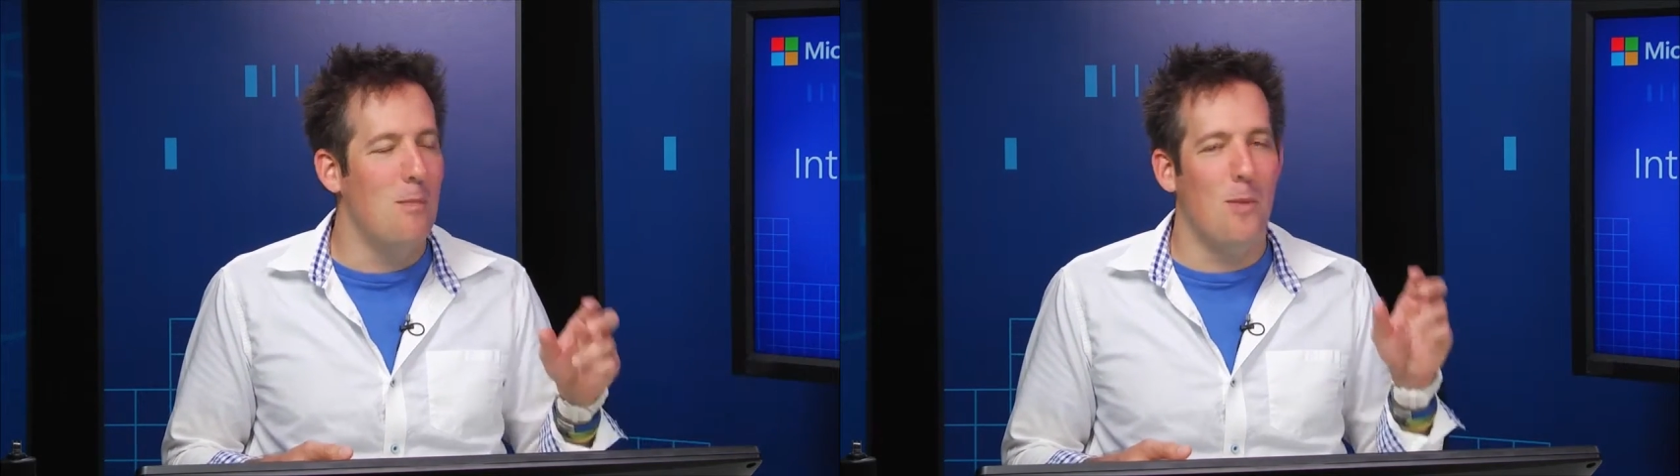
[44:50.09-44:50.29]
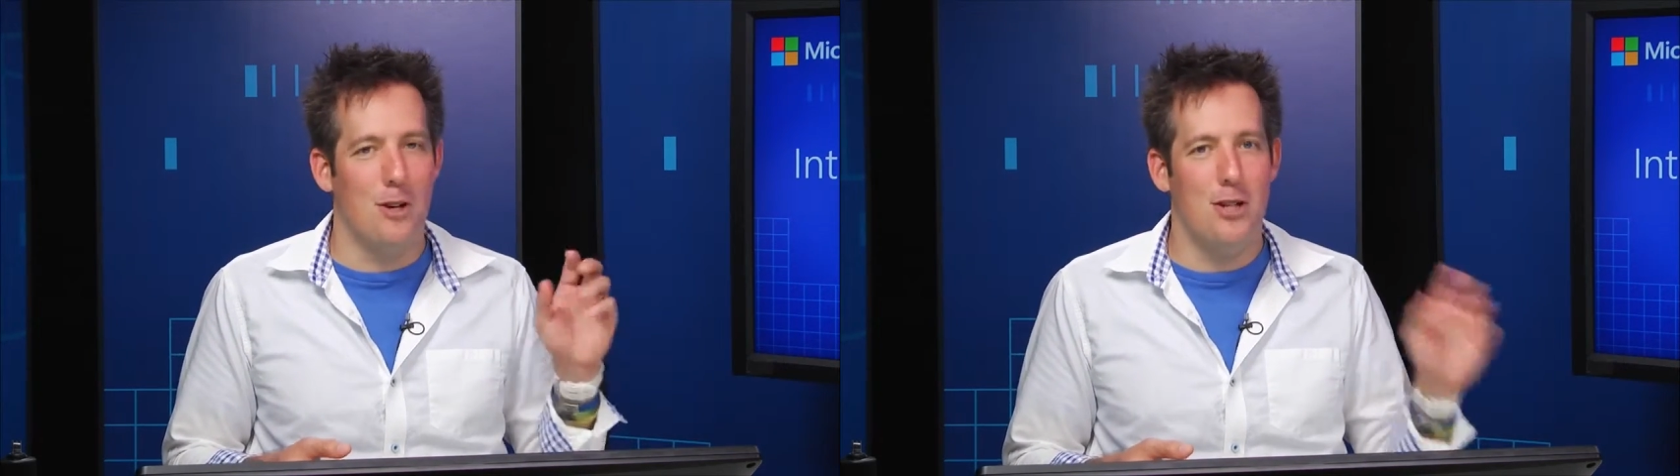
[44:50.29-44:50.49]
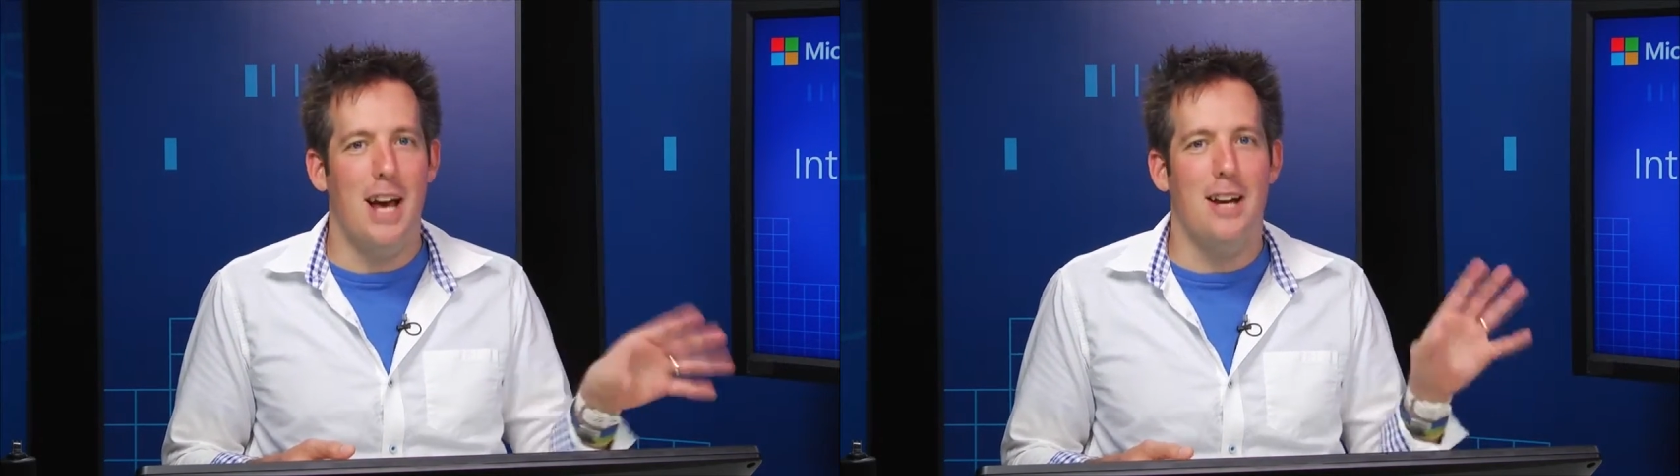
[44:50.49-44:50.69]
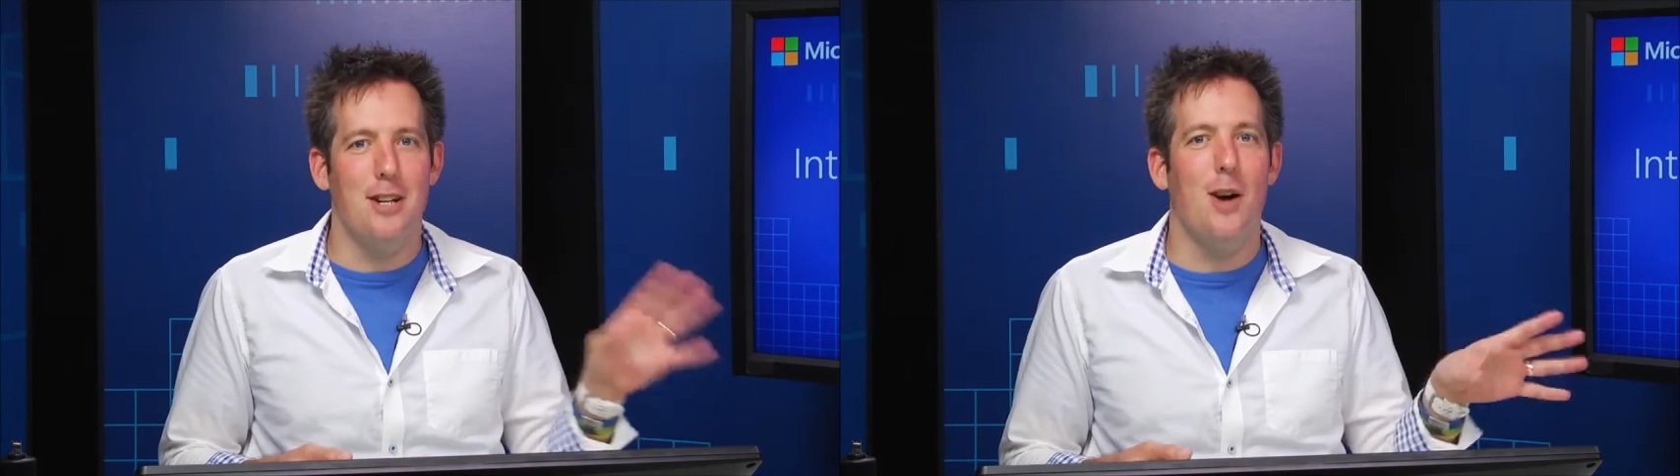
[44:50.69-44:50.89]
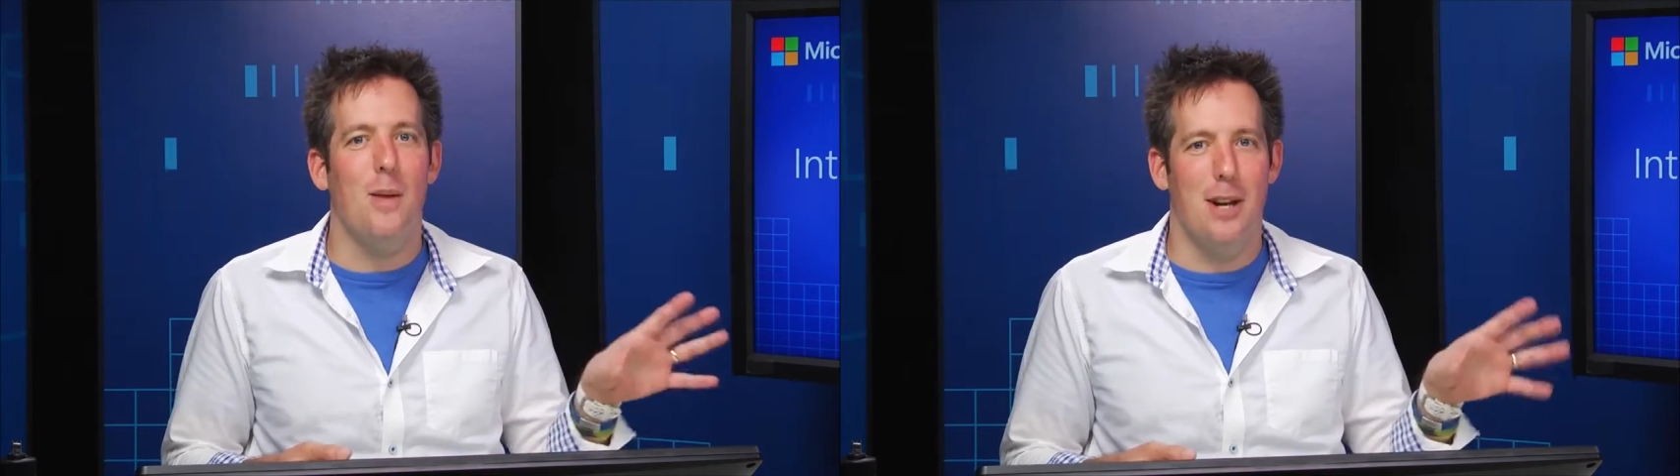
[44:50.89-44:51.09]
where she had to
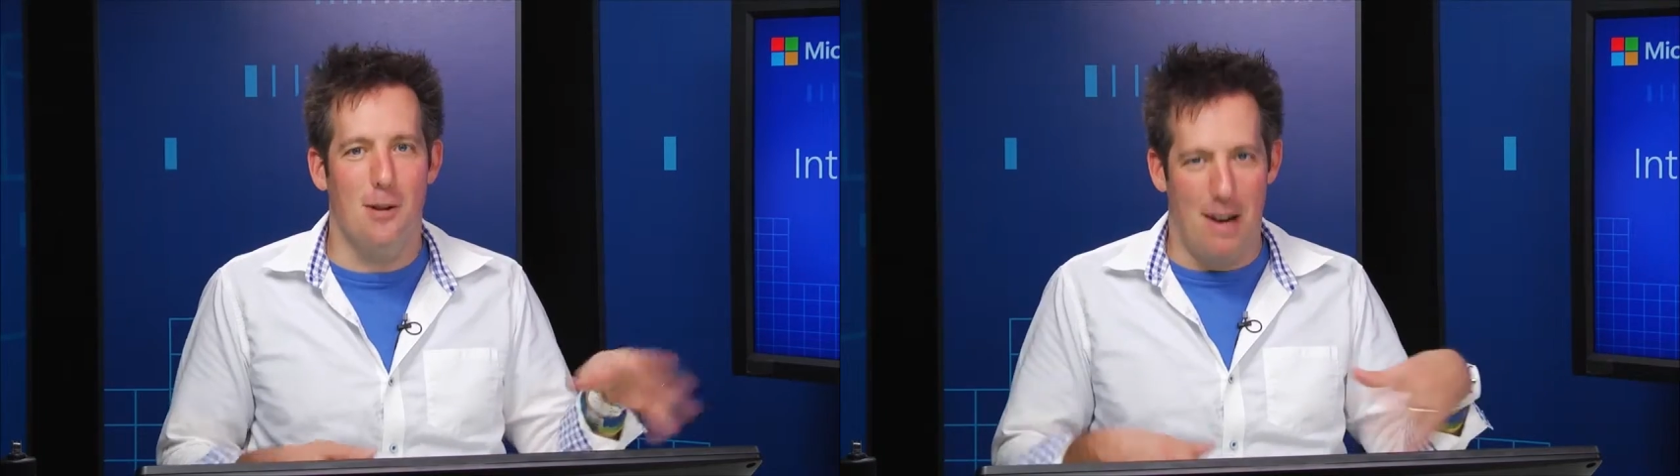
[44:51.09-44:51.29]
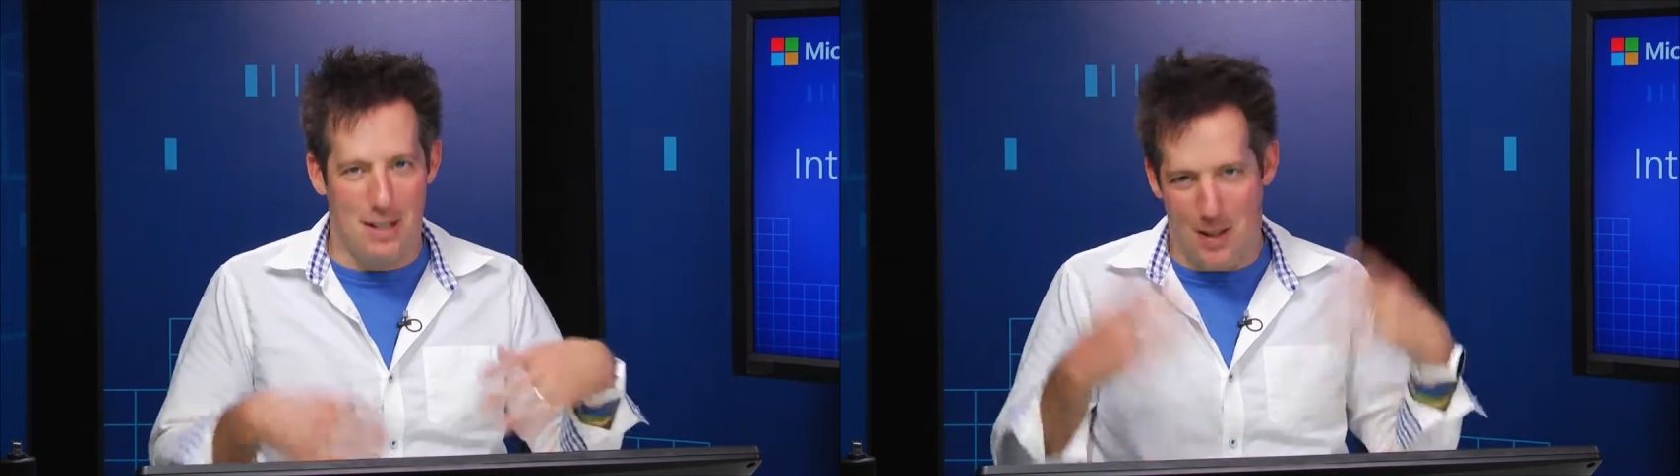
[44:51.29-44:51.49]
go in and write